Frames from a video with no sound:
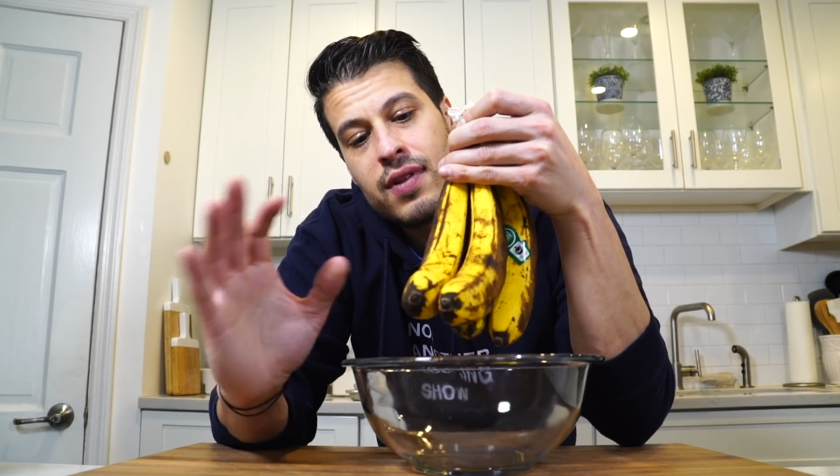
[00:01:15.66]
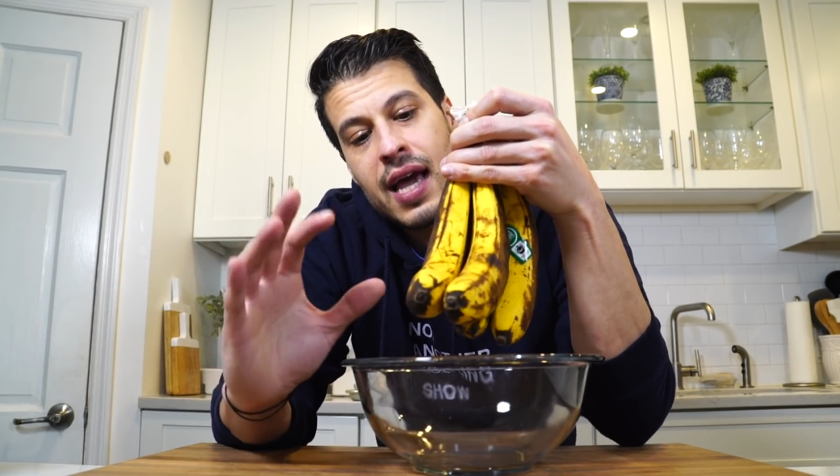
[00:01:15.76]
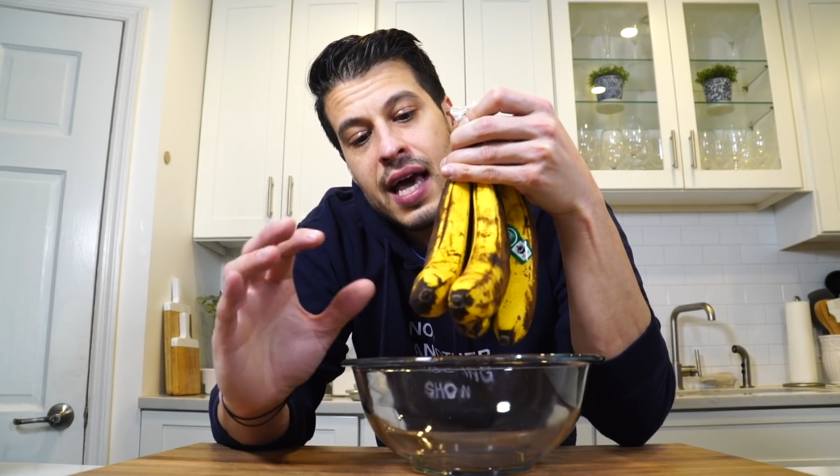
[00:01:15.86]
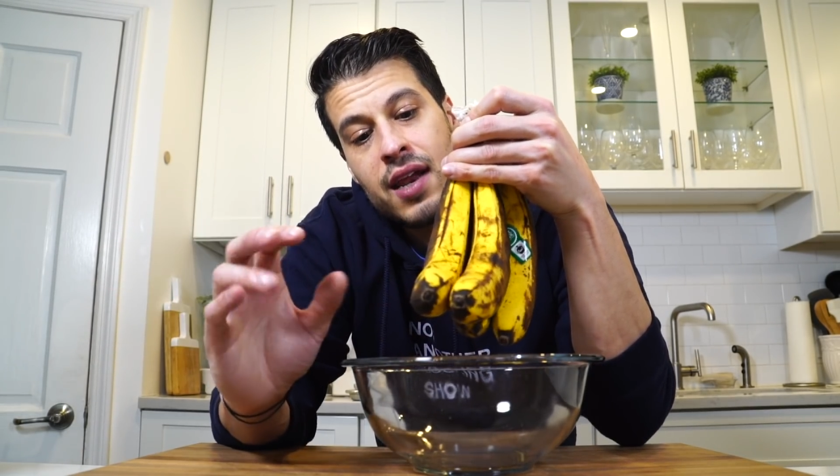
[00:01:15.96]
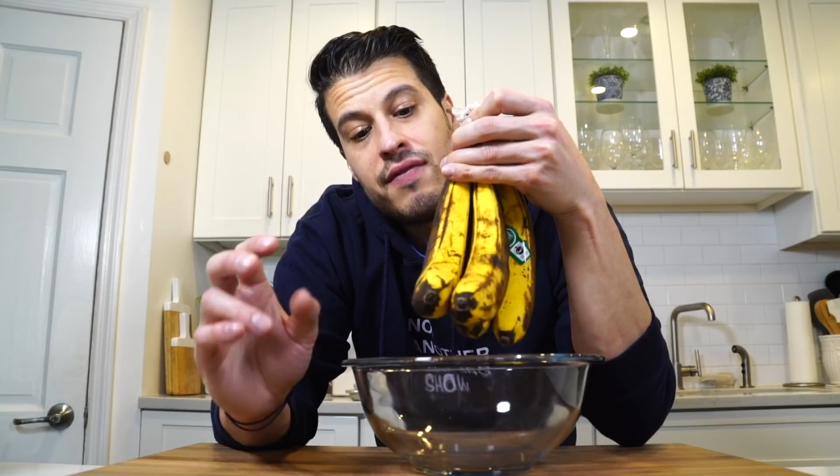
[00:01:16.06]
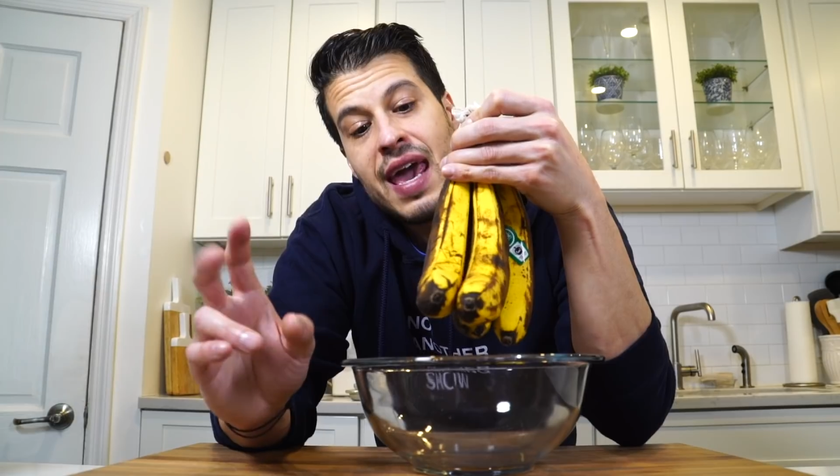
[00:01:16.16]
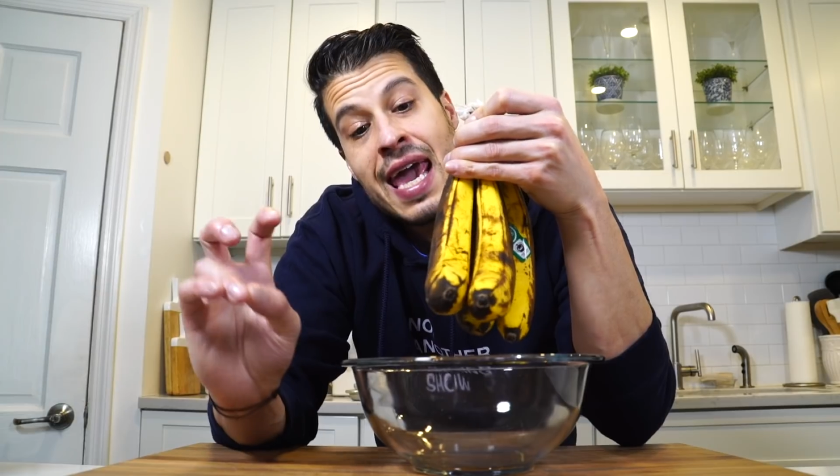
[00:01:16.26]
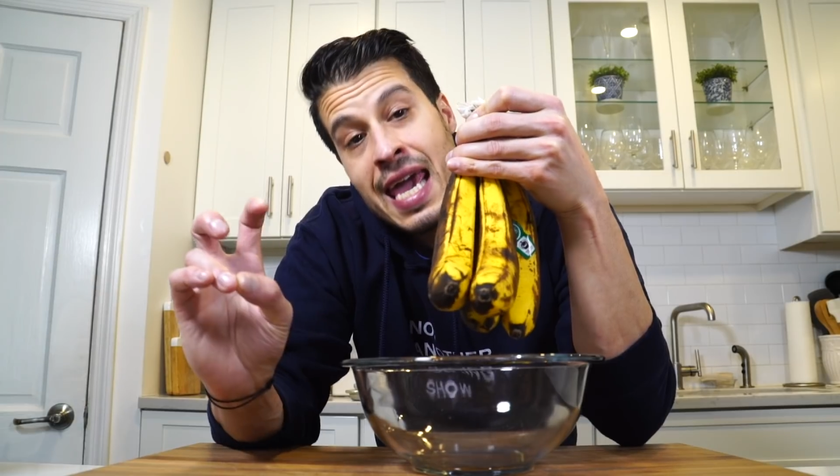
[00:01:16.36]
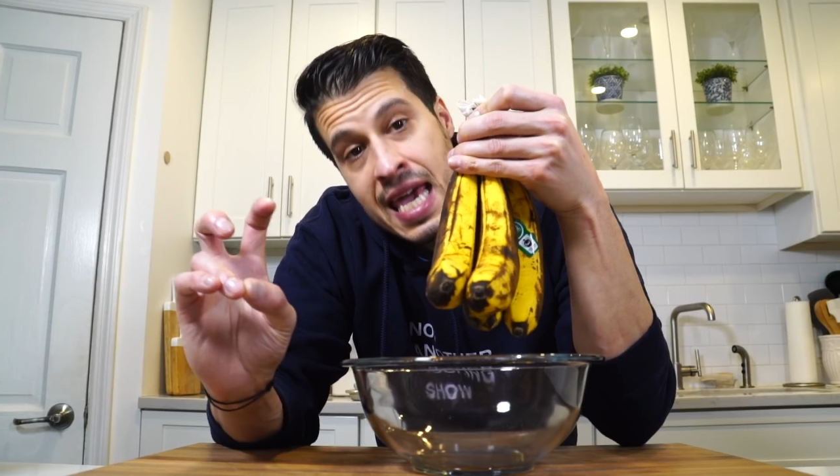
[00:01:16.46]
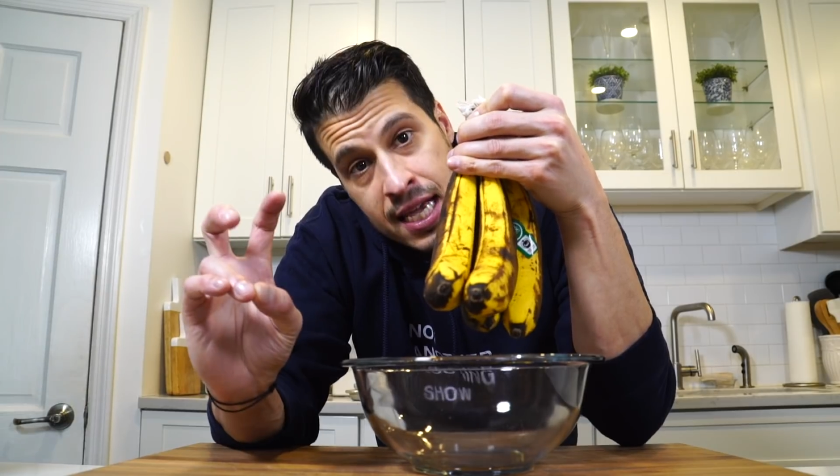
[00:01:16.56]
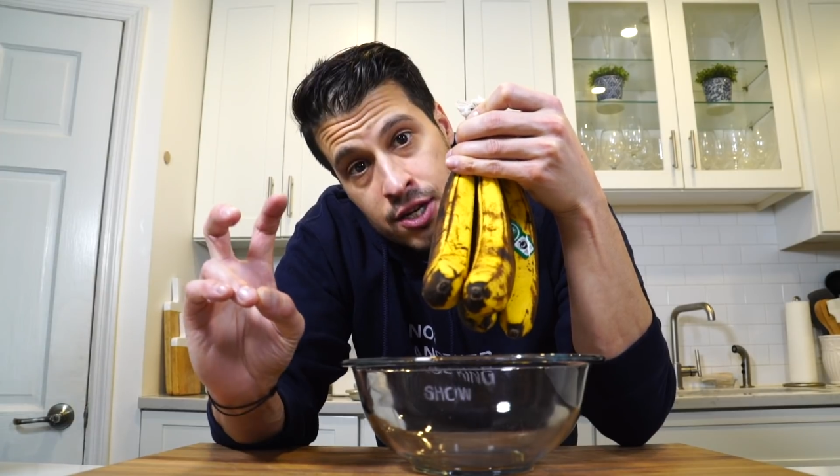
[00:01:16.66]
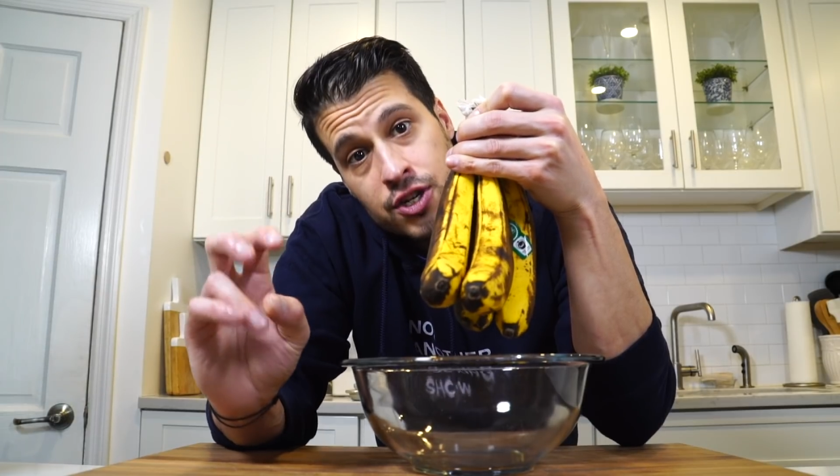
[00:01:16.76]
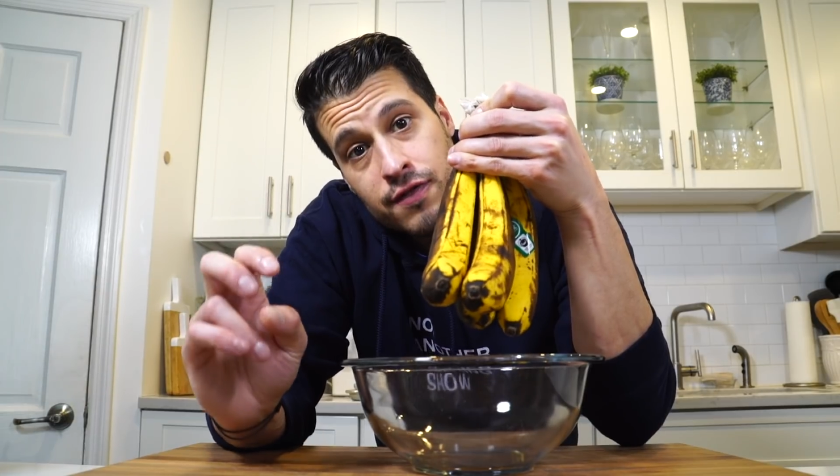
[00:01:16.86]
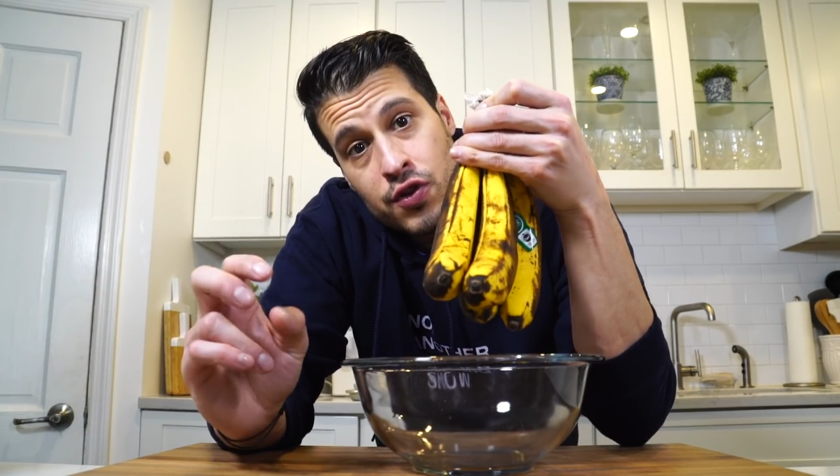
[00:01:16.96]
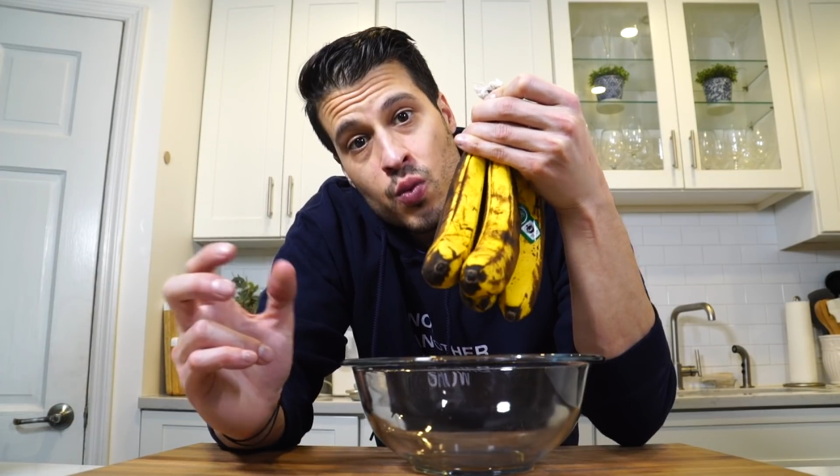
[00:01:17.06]
kind of age,
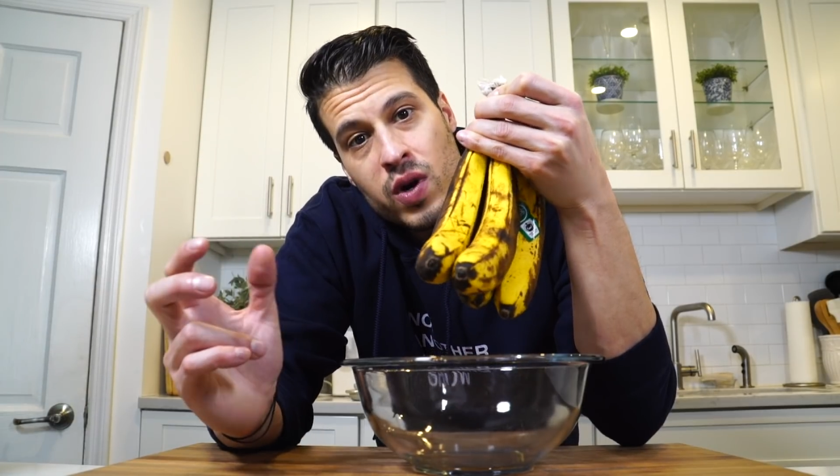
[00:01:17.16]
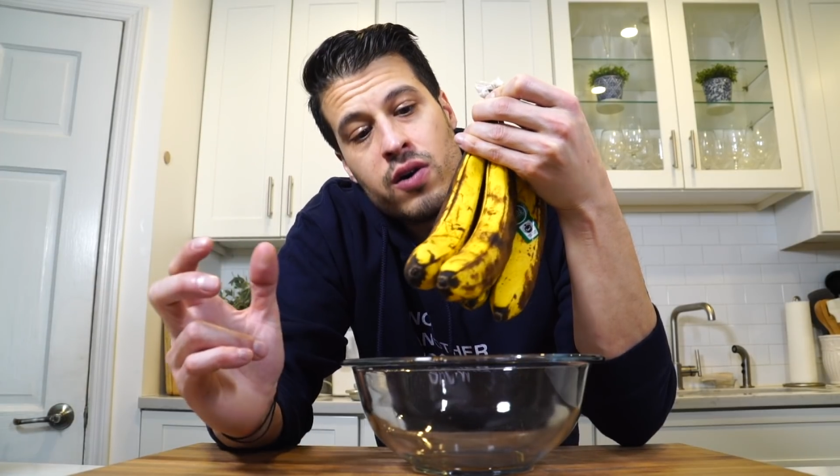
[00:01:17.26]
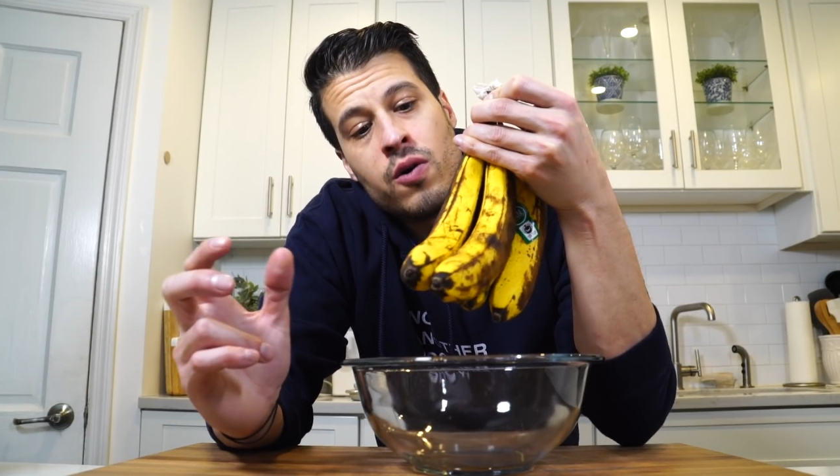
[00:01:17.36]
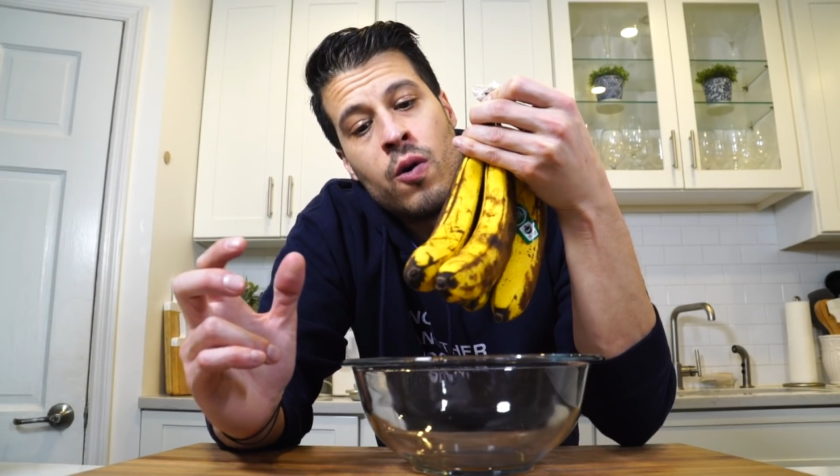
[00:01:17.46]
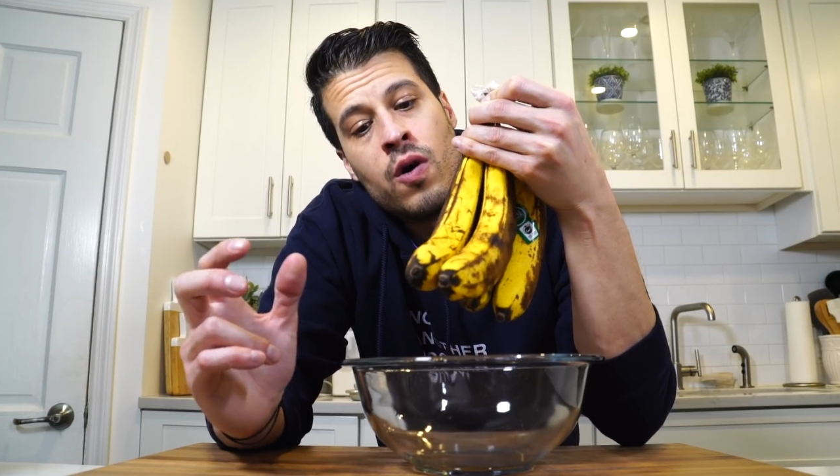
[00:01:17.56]
if you will,